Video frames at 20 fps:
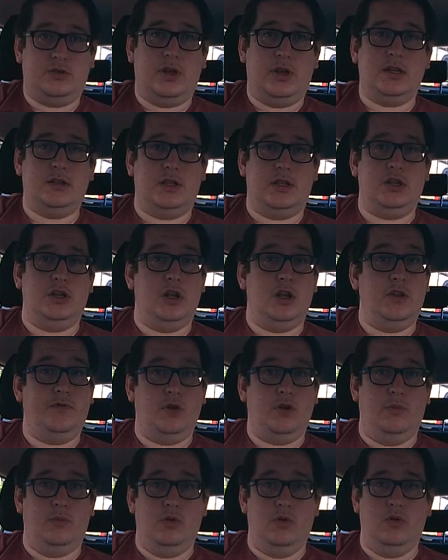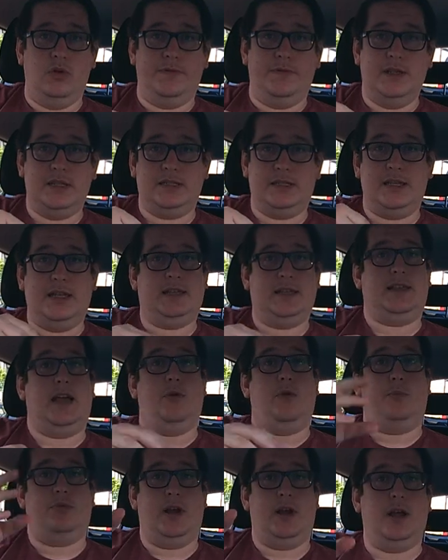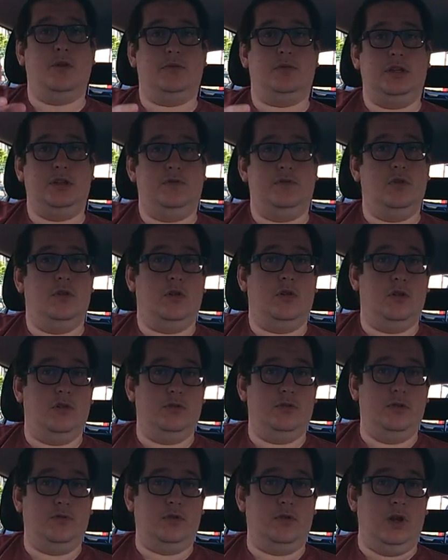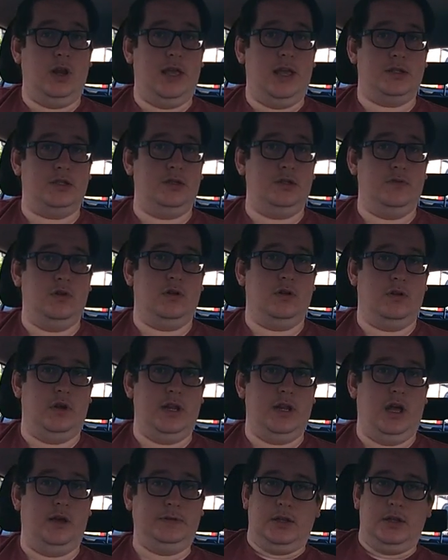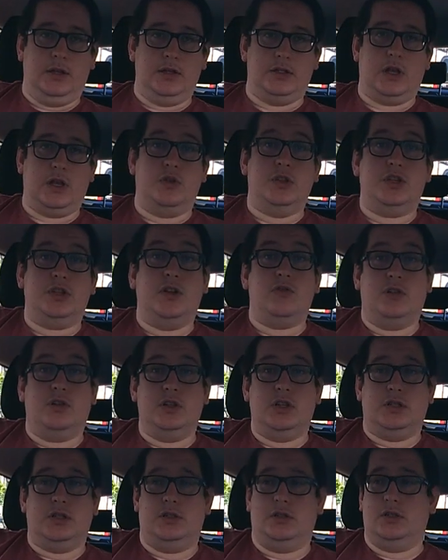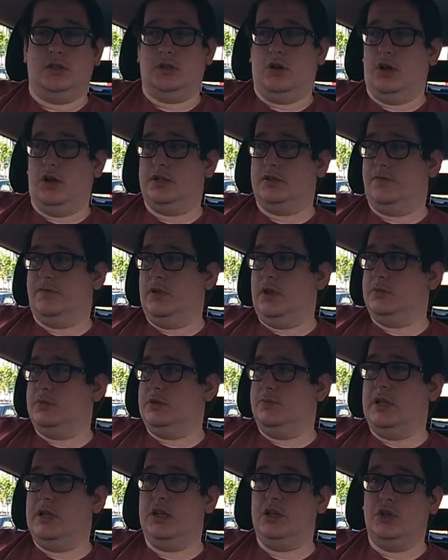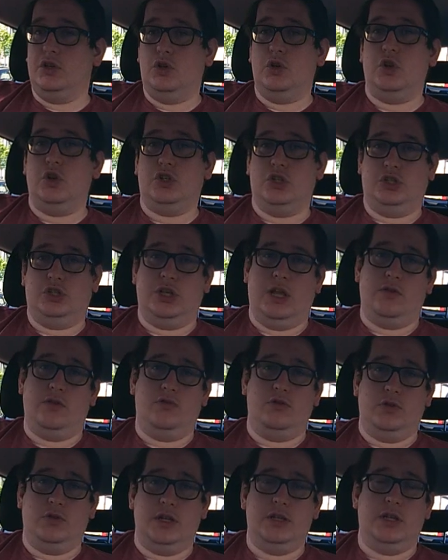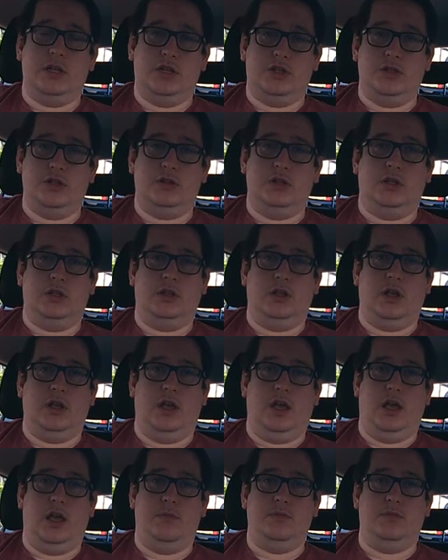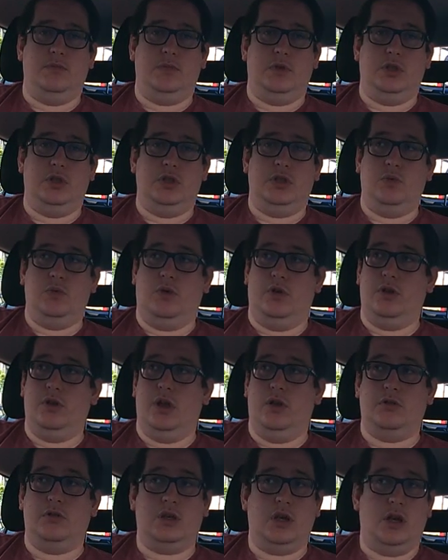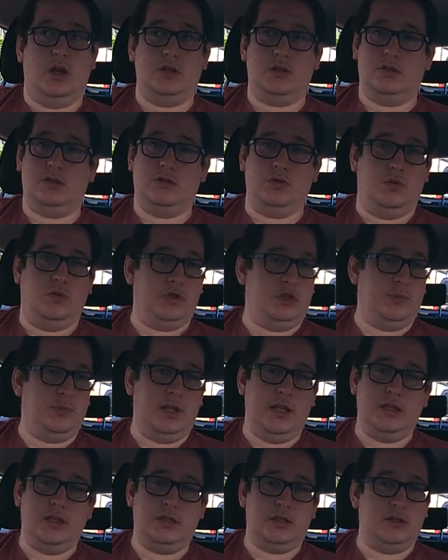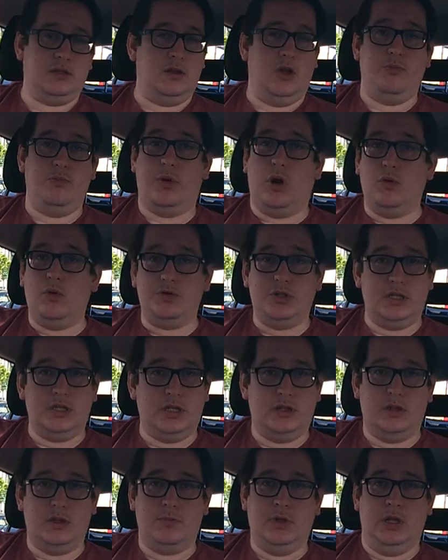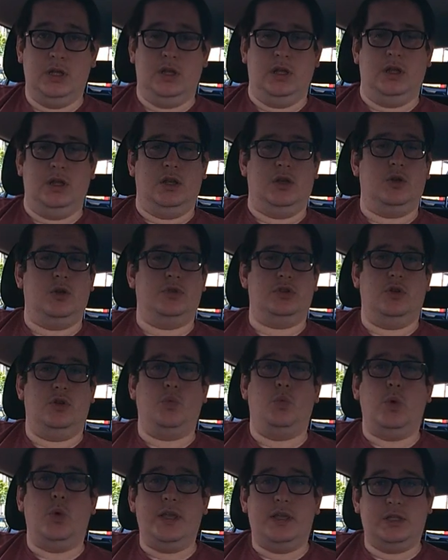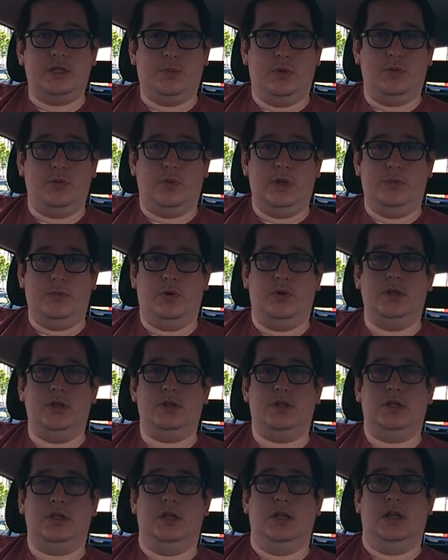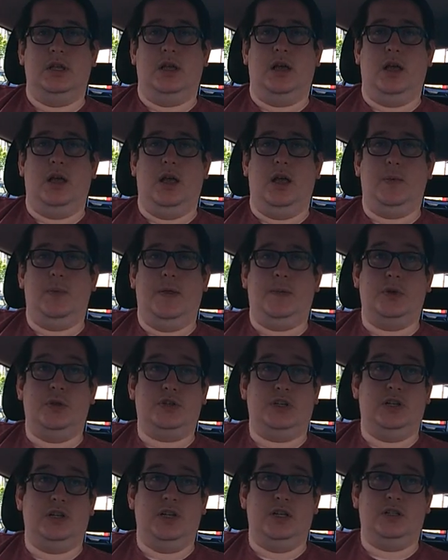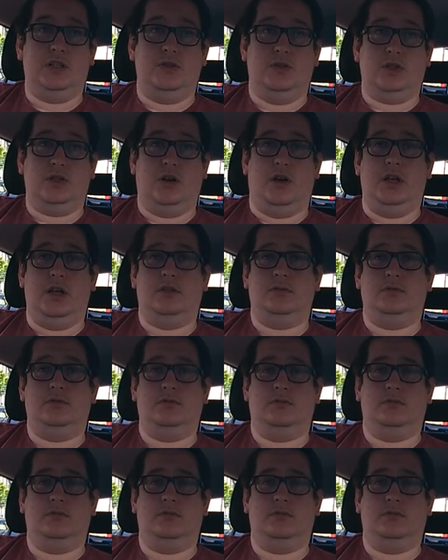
tread, then you know you've got more. If it sticks out proud, then you've got less, and you've not got enough. So the general condition of the tires, for them to be in good general condition, you want no cuts or splits, no bulges in them. Could show weak points, and which could lead to your tyre